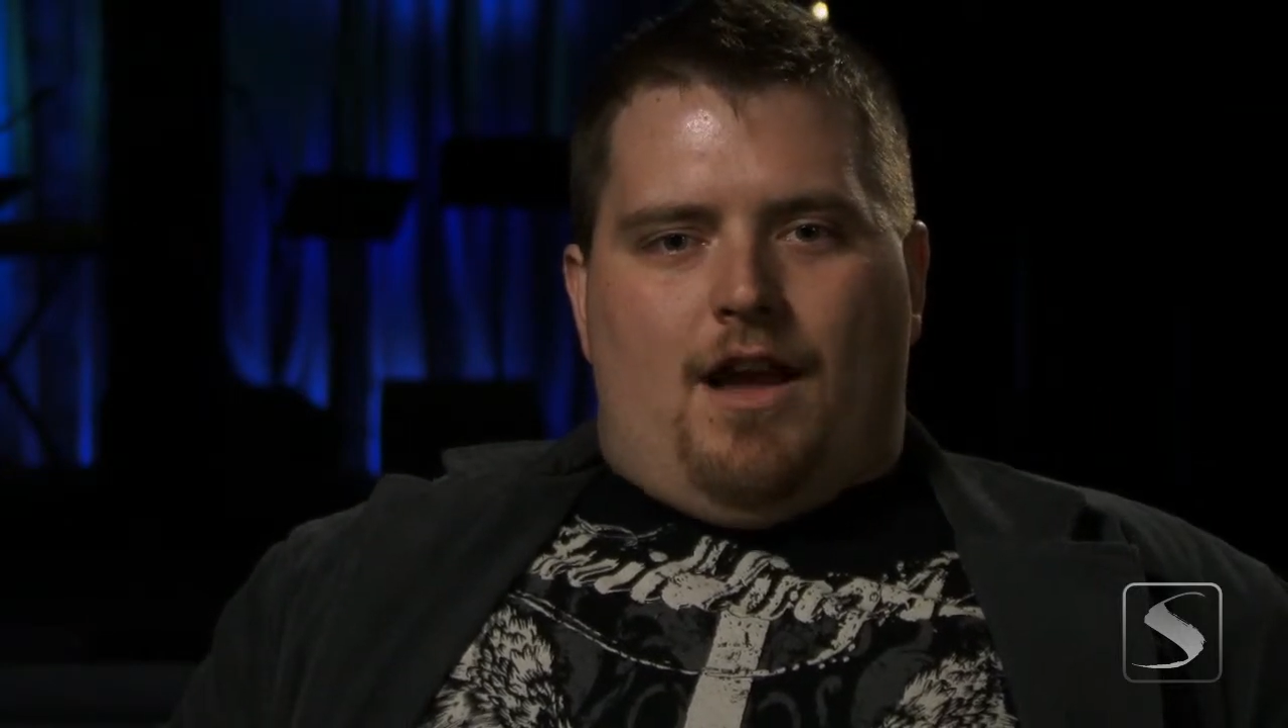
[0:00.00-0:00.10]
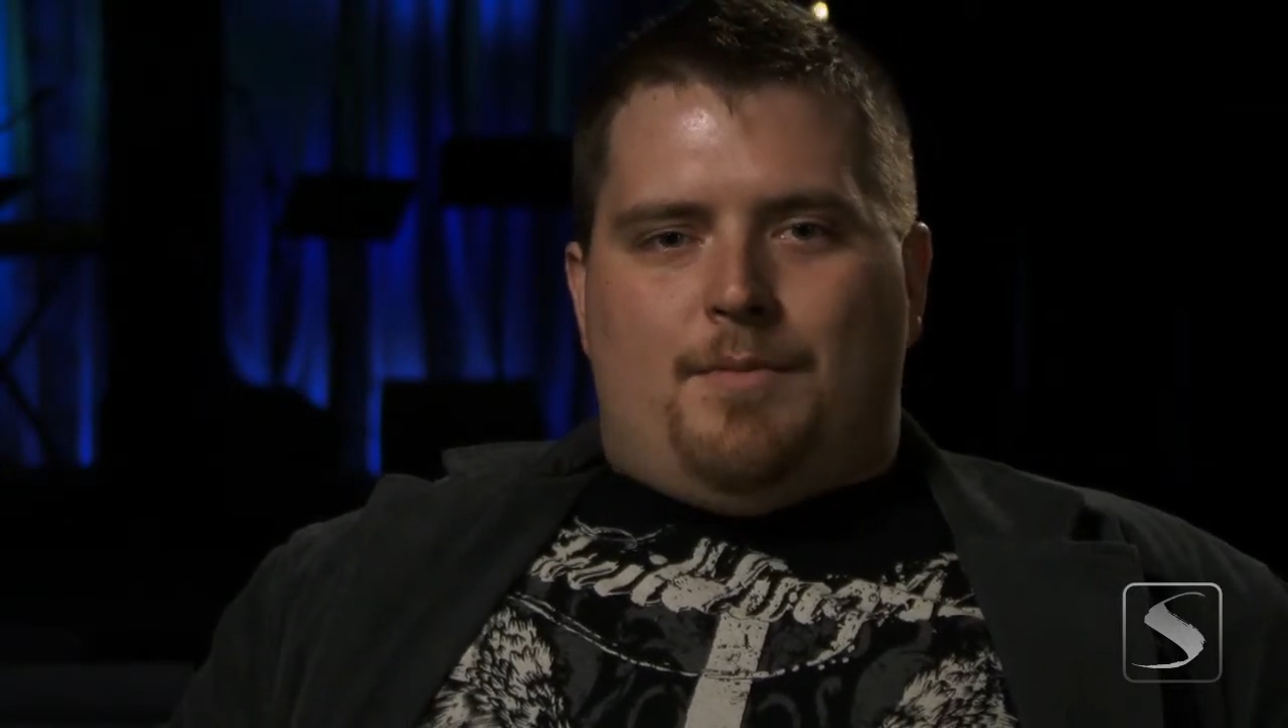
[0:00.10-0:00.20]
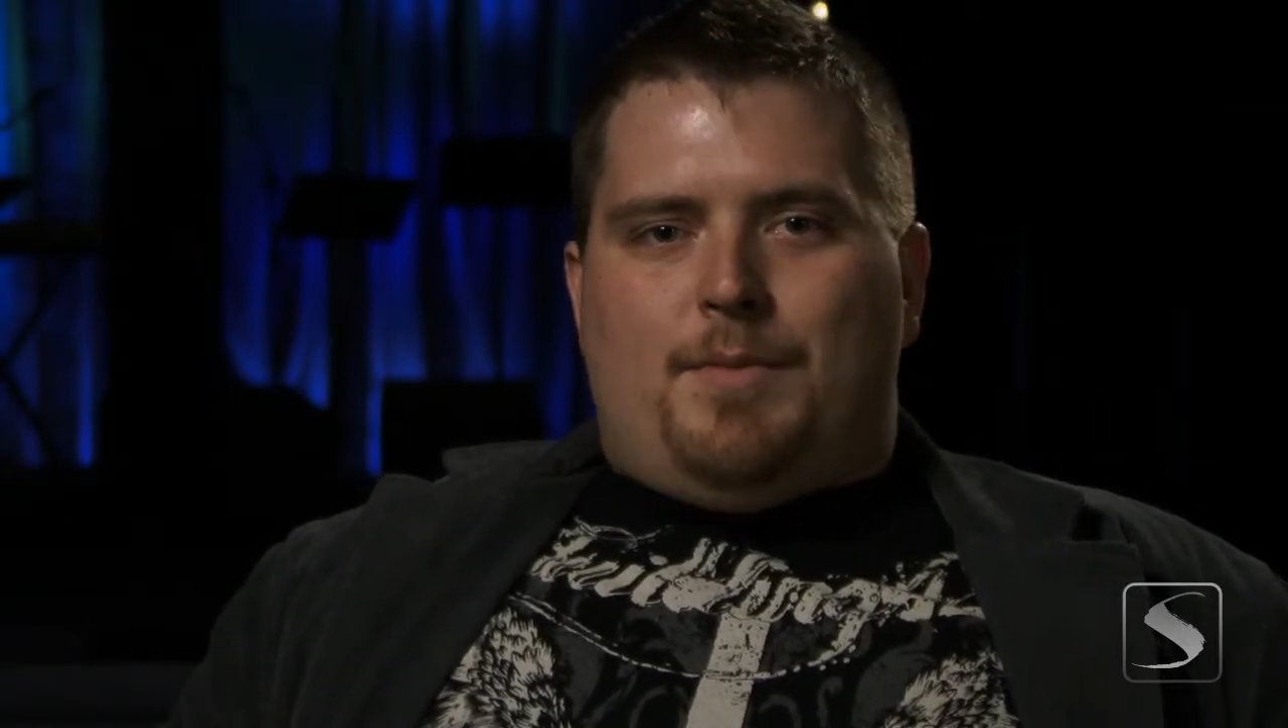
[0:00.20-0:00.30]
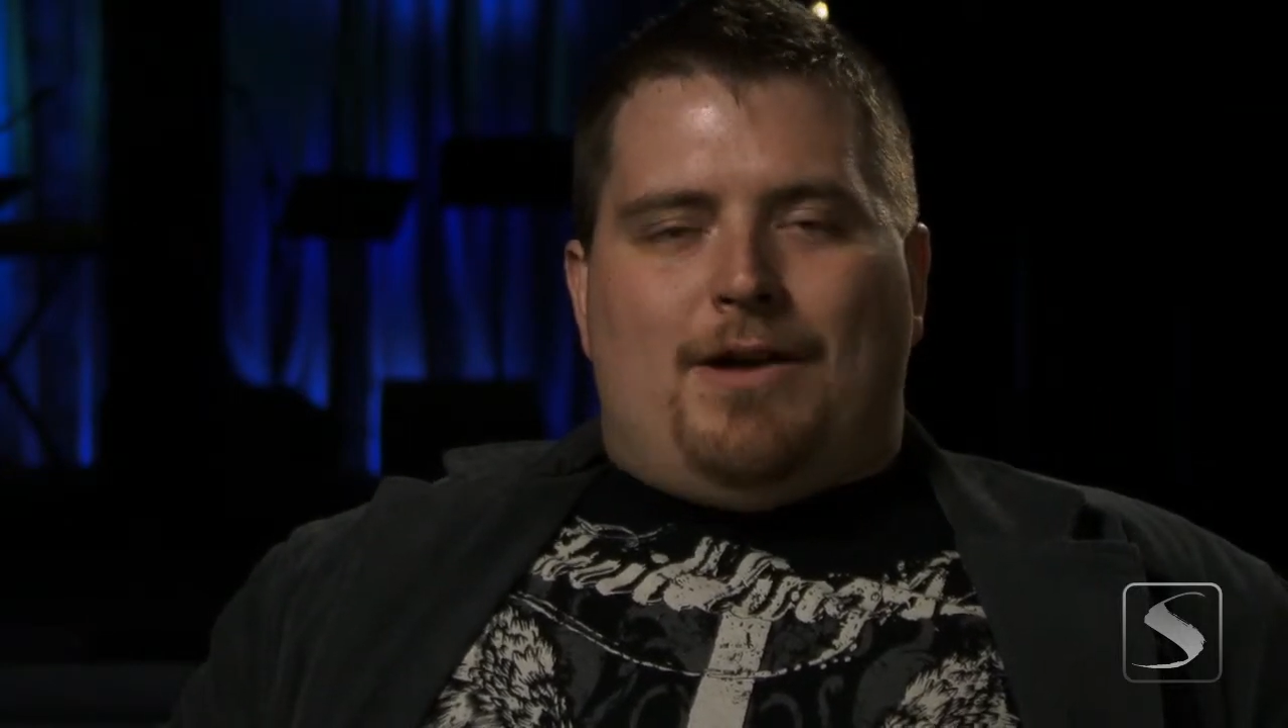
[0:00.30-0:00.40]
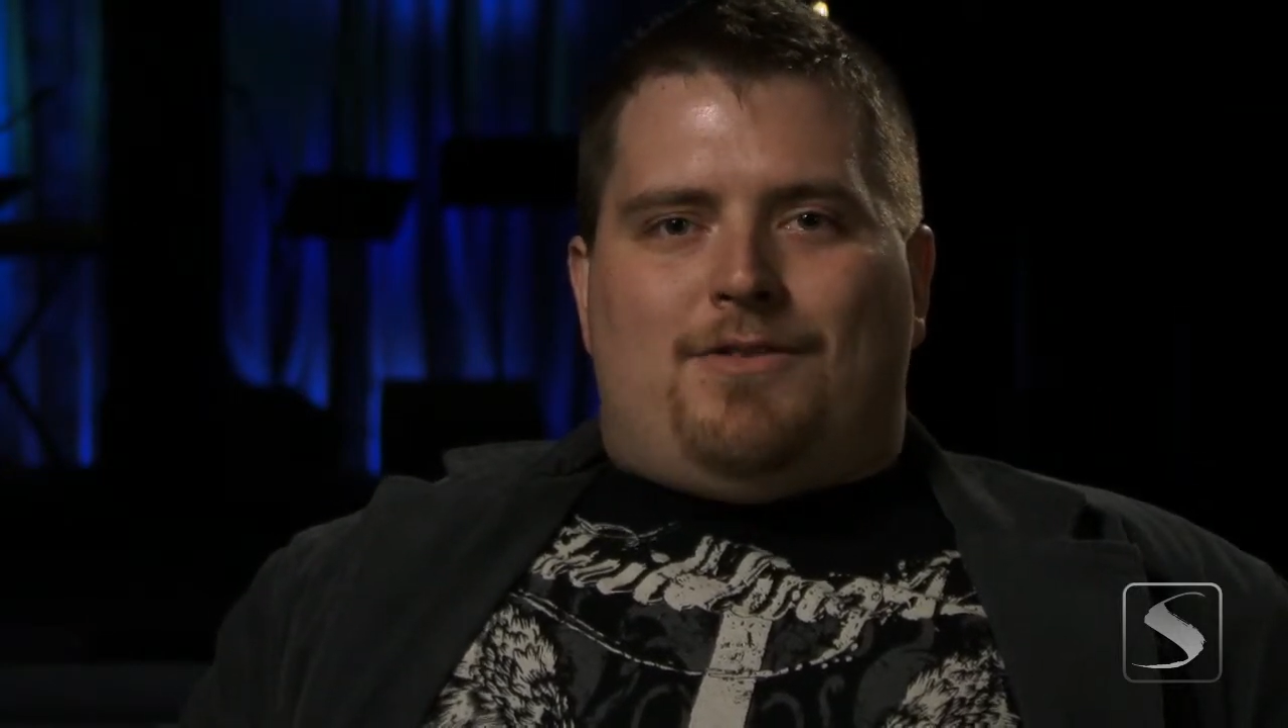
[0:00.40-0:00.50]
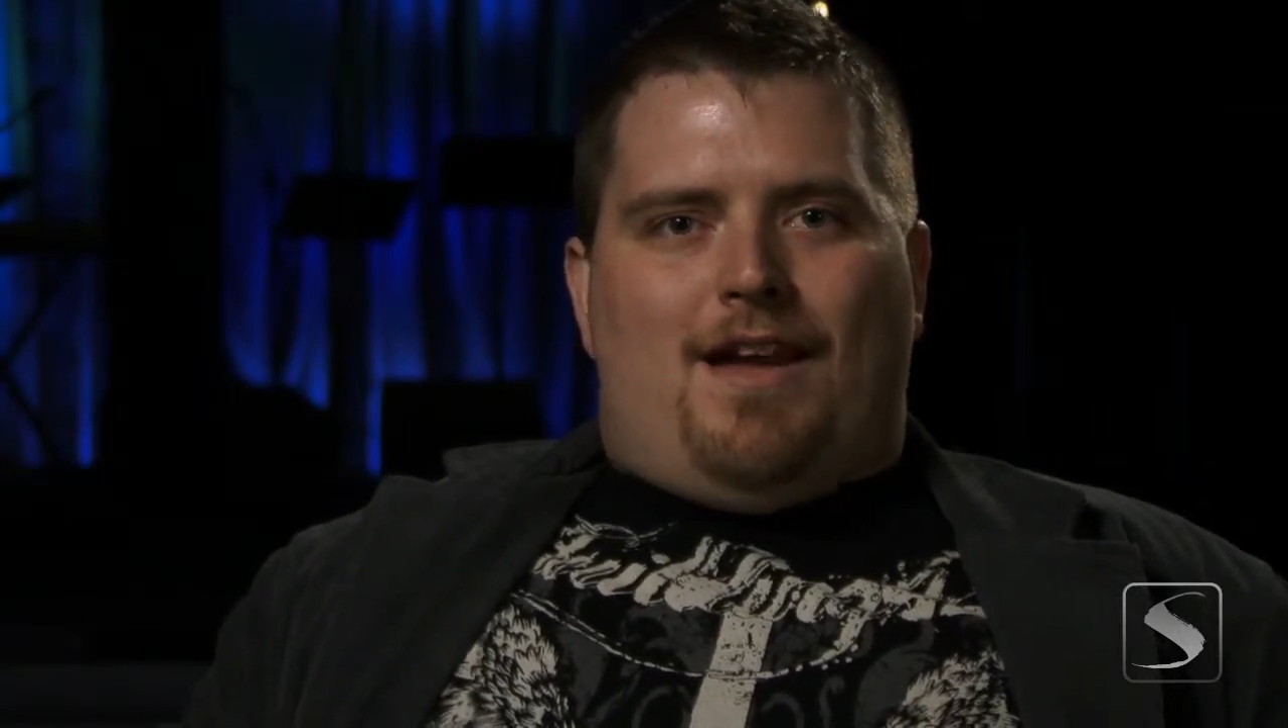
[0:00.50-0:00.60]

I'm about